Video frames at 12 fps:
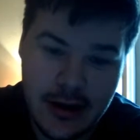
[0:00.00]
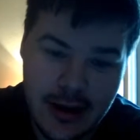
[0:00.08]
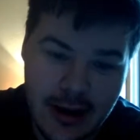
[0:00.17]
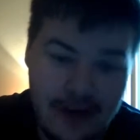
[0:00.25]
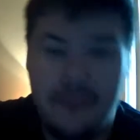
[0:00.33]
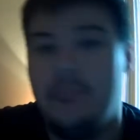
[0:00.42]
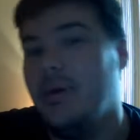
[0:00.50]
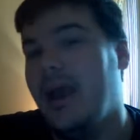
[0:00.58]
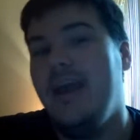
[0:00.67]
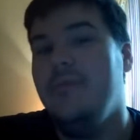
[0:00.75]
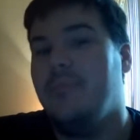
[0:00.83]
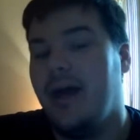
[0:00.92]
of
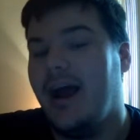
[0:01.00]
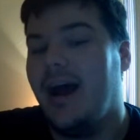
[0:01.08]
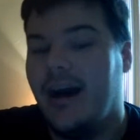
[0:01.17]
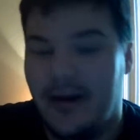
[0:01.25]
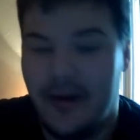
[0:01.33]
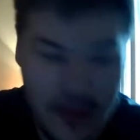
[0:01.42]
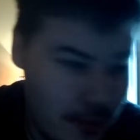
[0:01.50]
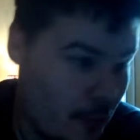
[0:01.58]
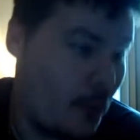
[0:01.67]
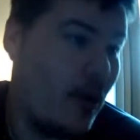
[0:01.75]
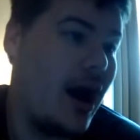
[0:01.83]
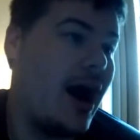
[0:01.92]
PayPal.
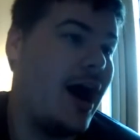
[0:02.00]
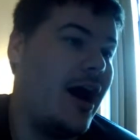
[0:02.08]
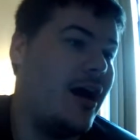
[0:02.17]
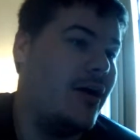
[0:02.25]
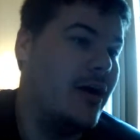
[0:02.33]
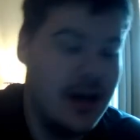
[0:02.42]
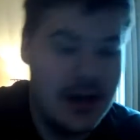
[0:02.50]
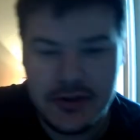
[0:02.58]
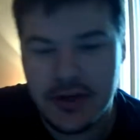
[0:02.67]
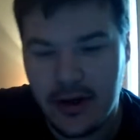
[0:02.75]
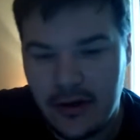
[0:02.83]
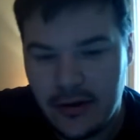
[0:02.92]
Wow.
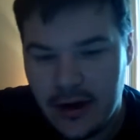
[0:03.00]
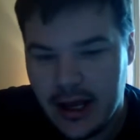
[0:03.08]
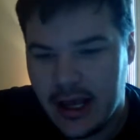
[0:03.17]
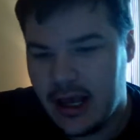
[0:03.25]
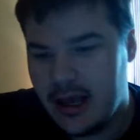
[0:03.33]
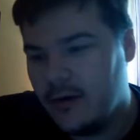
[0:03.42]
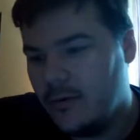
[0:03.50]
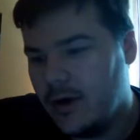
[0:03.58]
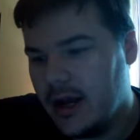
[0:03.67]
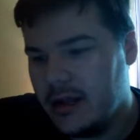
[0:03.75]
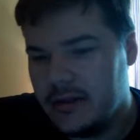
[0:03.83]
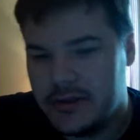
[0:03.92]
So in a
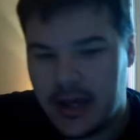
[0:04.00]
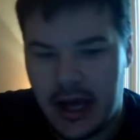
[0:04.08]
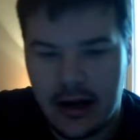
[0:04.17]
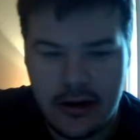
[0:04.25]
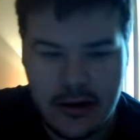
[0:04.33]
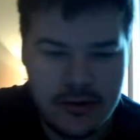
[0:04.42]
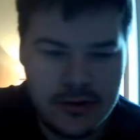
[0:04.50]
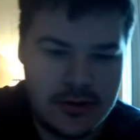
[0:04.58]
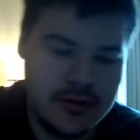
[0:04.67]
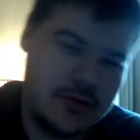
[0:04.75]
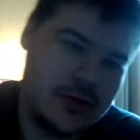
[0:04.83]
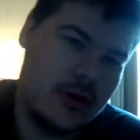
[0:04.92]
way, this kind of goes
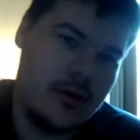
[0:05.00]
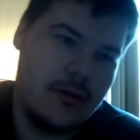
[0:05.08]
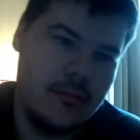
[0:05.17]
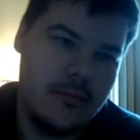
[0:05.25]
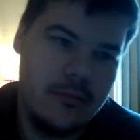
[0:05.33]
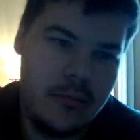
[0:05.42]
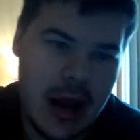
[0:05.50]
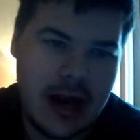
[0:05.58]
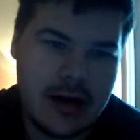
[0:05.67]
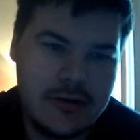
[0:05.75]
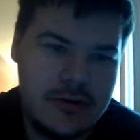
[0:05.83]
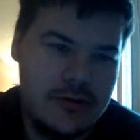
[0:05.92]
to draw
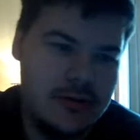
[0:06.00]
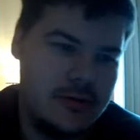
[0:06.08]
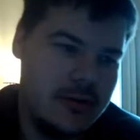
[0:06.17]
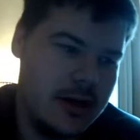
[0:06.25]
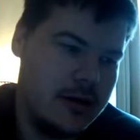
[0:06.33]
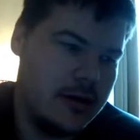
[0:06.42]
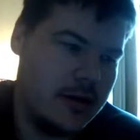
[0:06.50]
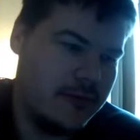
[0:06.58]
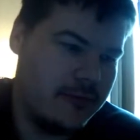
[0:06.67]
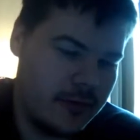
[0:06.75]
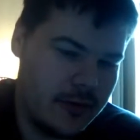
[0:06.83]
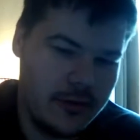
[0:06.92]
back to
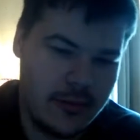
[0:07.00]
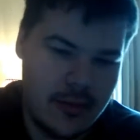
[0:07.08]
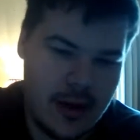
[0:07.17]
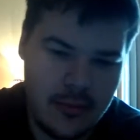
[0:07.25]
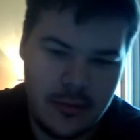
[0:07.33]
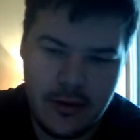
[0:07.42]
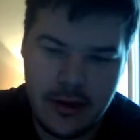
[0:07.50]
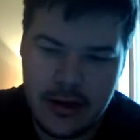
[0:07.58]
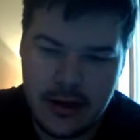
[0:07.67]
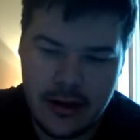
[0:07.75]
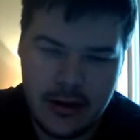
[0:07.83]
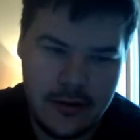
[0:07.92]
and further my
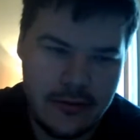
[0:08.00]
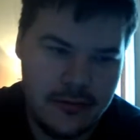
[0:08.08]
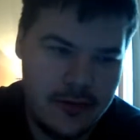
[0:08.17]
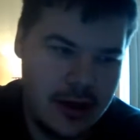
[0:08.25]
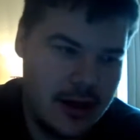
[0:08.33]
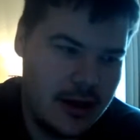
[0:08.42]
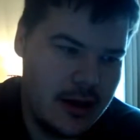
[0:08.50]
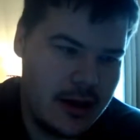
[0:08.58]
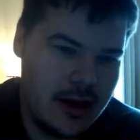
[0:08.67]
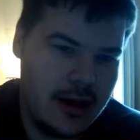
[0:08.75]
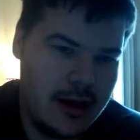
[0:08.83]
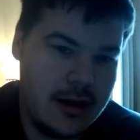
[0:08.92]
point of,
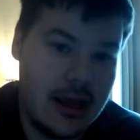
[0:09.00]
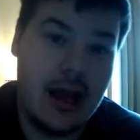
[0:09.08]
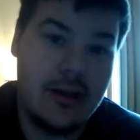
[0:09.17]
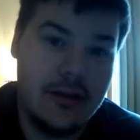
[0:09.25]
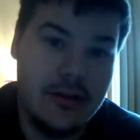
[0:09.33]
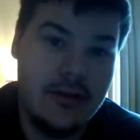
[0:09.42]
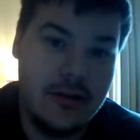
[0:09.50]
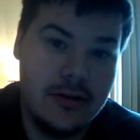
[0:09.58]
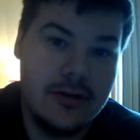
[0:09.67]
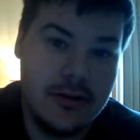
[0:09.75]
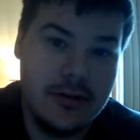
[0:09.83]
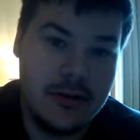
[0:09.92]

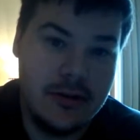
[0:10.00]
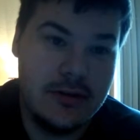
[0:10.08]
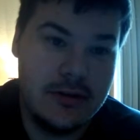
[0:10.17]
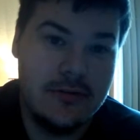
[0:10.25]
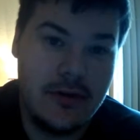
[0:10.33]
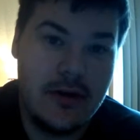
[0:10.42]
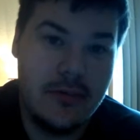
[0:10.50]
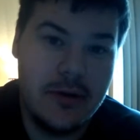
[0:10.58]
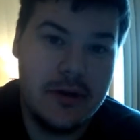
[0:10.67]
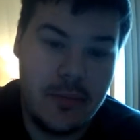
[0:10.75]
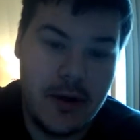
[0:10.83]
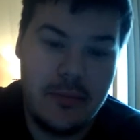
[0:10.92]
this is very
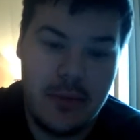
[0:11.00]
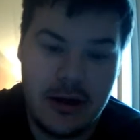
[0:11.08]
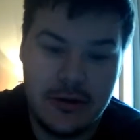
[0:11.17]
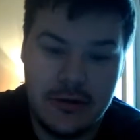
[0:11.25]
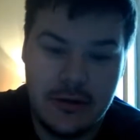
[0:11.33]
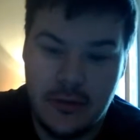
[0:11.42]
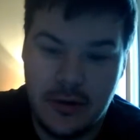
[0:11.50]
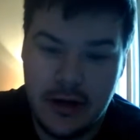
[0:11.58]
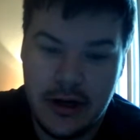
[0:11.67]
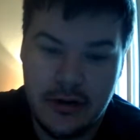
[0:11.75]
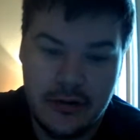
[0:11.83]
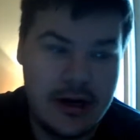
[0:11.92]
much PayPal
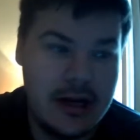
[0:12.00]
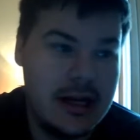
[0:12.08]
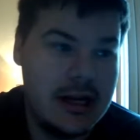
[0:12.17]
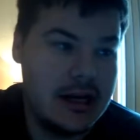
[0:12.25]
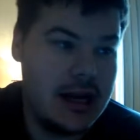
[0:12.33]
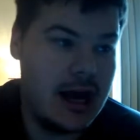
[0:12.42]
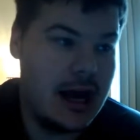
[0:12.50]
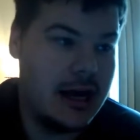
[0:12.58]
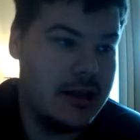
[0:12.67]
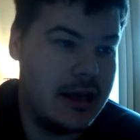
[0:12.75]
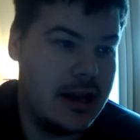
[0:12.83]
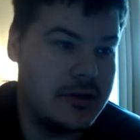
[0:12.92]
2.0. They're getting a
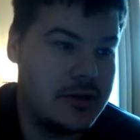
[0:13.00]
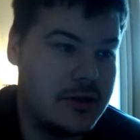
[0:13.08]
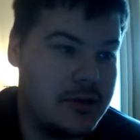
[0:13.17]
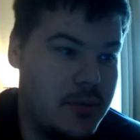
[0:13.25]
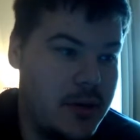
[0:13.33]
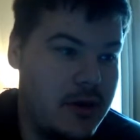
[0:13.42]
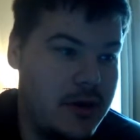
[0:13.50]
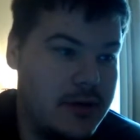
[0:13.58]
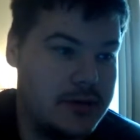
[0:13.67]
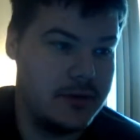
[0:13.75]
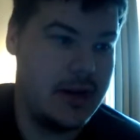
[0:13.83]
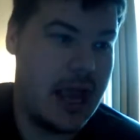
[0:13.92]
guy that has
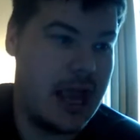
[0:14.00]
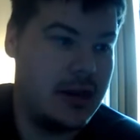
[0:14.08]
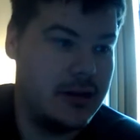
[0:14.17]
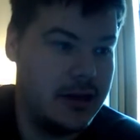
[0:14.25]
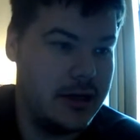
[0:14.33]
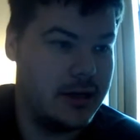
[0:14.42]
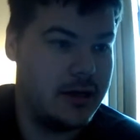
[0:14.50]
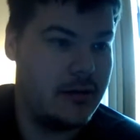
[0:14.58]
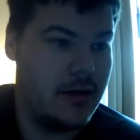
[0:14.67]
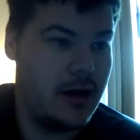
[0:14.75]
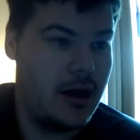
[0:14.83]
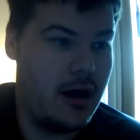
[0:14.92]
experience in handling
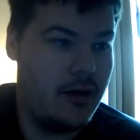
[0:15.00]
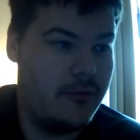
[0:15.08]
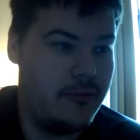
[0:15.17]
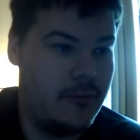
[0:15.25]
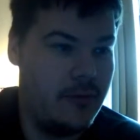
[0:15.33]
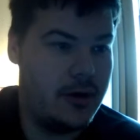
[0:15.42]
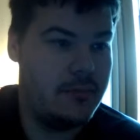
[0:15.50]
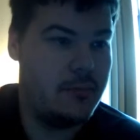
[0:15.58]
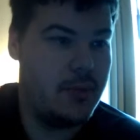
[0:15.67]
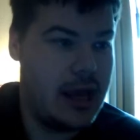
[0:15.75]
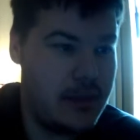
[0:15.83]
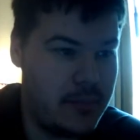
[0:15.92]
of what
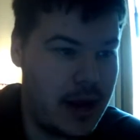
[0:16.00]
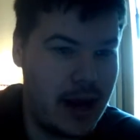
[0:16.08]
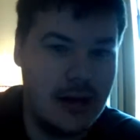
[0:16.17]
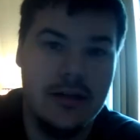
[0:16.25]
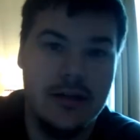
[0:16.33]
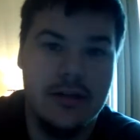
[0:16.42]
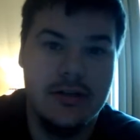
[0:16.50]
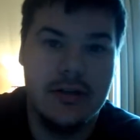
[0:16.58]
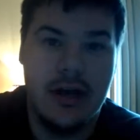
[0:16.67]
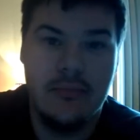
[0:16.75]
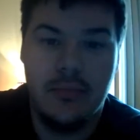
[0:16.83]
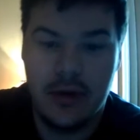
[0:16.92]
PayPal
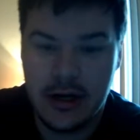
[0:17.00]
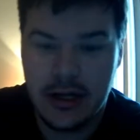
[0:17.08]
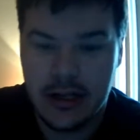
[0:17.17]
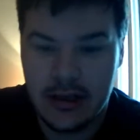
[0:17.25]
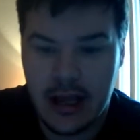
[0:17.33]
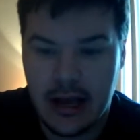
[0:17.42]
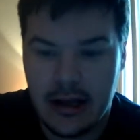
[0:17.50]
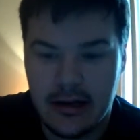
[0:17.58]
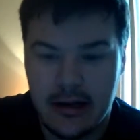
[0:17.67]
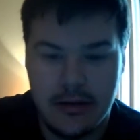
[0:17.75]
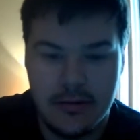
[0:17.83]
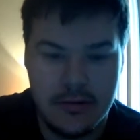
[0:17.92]
is and bringing that
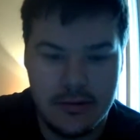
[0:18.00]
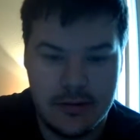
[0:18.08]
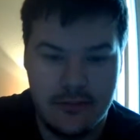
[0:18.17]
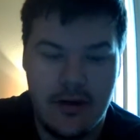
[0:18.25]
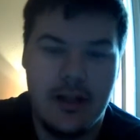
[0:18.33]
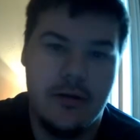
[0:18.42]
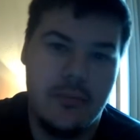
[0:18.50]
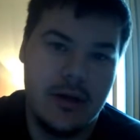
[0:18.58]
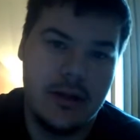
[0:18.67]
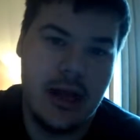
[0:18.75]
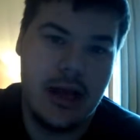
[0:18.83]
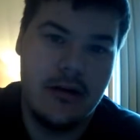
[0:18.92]
and
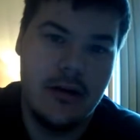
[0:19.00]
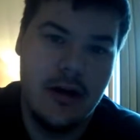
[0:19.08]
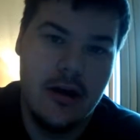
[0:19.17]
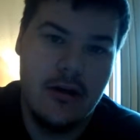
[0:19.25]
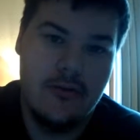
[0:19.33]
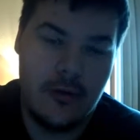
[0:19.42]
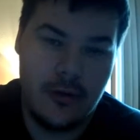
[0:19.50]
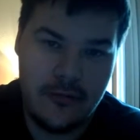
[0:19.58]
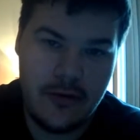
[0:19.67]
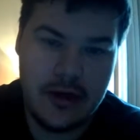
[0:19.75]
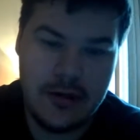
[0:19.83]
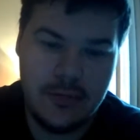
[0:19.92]
developing that for
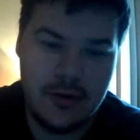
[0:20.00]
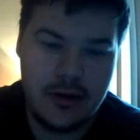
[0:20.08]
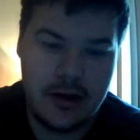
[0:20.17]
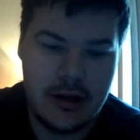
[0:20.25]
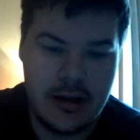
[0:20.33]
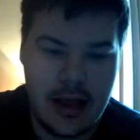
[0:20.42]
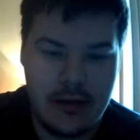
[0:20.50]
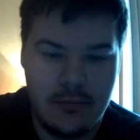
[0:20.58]
Facebook, and that